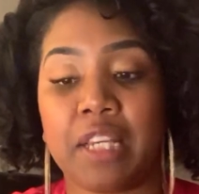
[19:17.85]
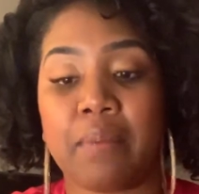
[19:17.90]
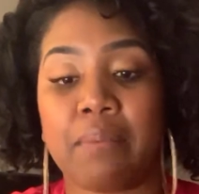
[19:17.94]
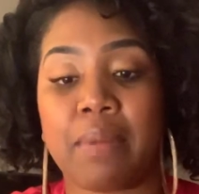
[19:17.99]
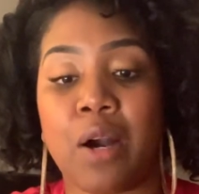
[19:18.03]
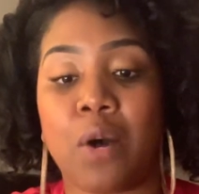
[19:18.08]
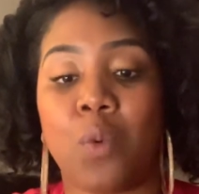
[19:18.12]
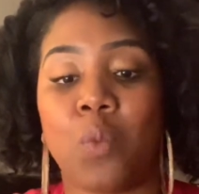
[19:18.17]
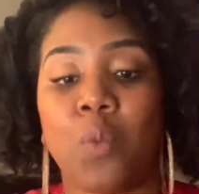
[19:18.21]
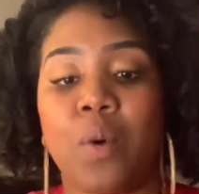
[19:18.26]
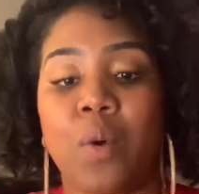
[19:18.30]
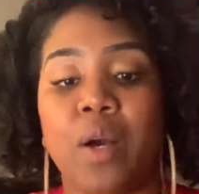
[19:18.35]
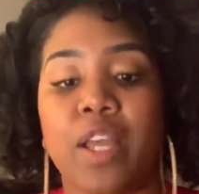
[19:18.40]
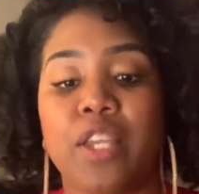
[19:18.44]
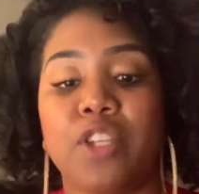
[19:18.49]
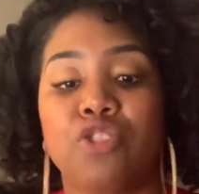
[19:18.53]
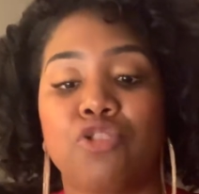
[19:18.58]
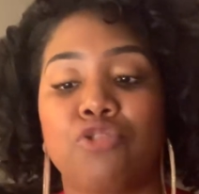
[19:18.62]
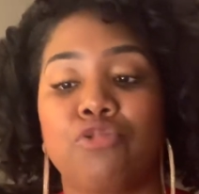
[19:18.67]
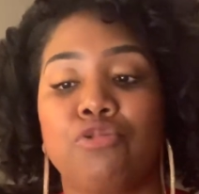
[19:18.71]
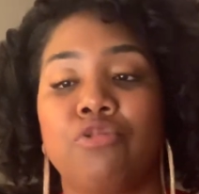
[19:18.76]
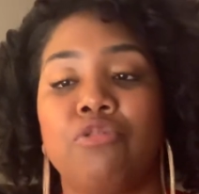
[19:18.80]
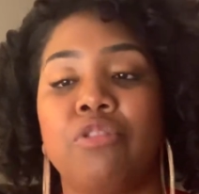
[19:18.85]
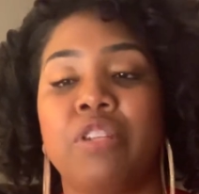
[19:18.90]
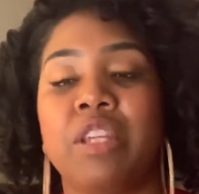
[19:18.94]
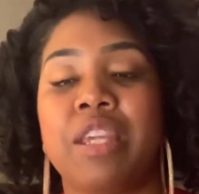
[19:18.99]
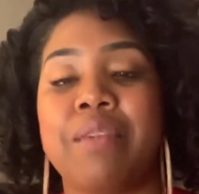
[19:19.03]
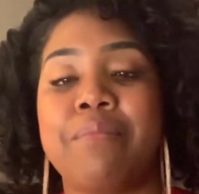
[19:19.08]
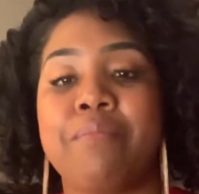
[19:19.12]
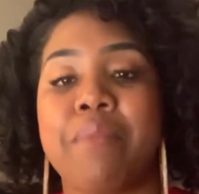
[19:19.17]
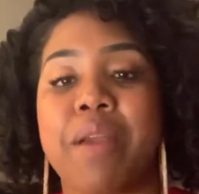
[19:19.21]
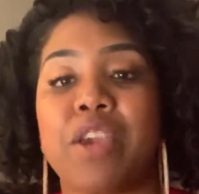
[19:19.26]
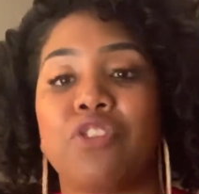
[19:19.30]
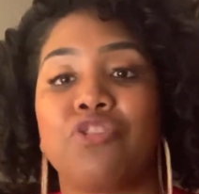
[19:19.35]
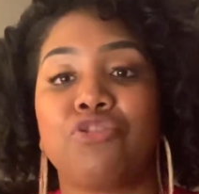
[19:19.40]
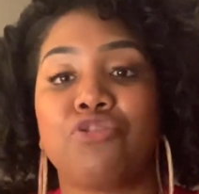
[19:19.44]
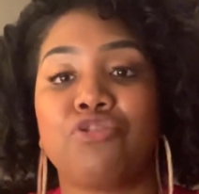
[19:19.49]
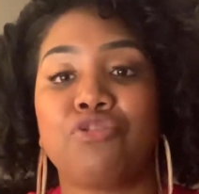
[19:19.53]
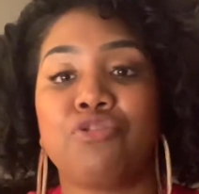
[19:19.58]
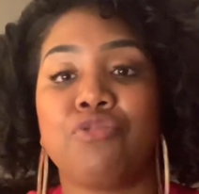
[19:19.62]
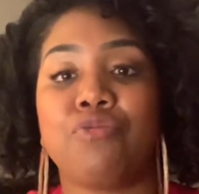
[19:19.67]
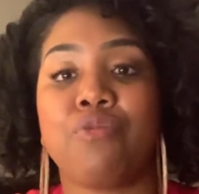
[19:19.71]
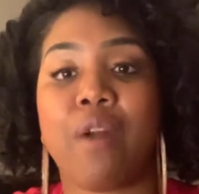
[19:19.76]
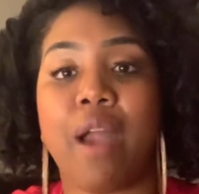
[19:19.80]
about what truly makes
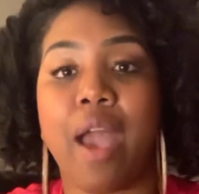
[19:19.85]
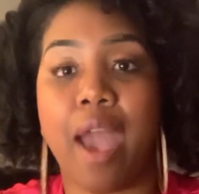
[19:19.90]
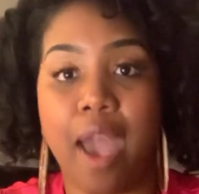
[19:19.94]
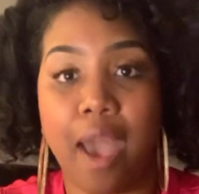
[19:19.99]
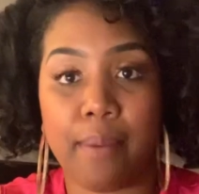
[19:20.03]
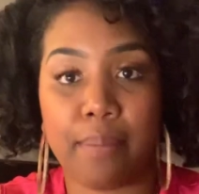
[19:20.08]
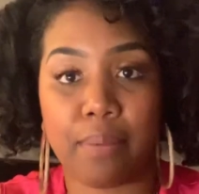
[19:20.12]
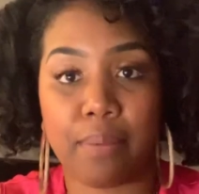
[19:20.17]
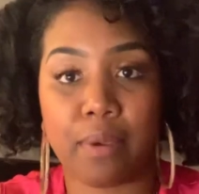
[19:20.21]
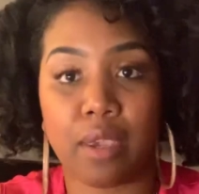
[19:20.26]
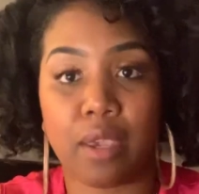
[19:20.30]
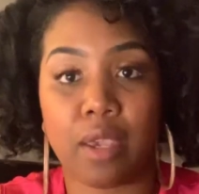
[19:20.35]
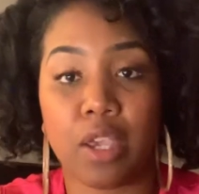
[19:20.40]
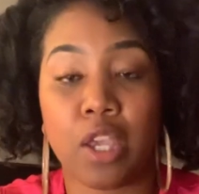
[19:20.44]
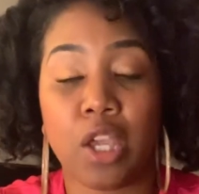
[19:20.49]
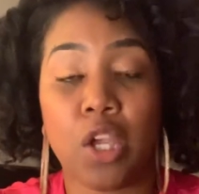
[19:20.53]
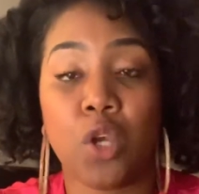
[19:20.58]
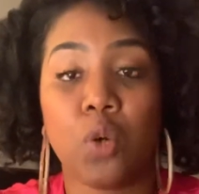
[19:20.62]
you happy,